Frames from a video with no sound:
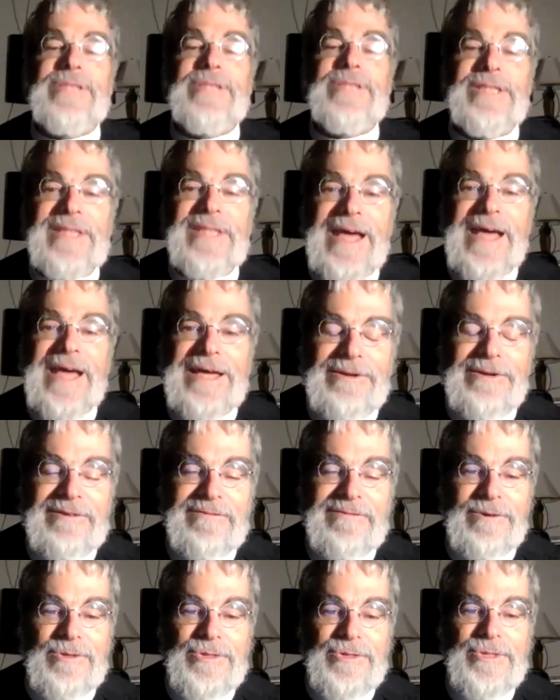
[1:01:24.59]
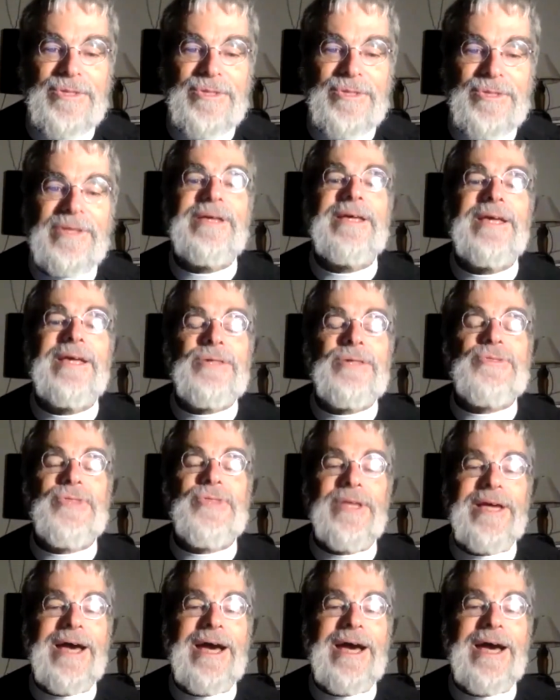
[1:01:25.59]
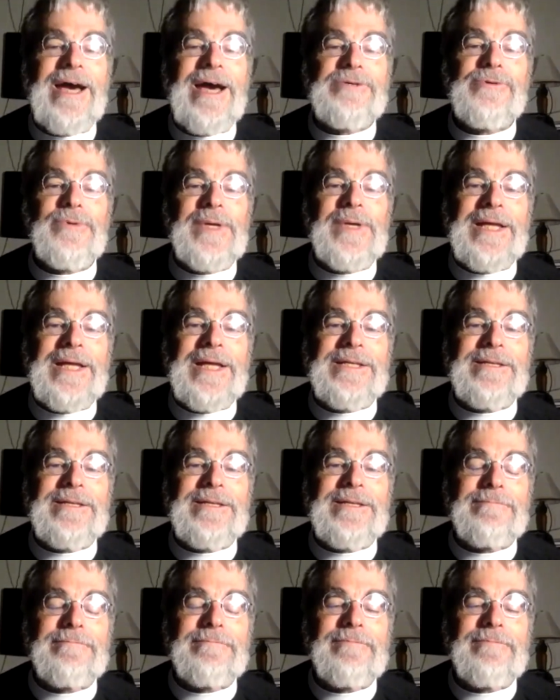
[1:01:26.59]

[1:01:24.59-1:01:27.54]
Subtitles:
than that universe is the God who created it.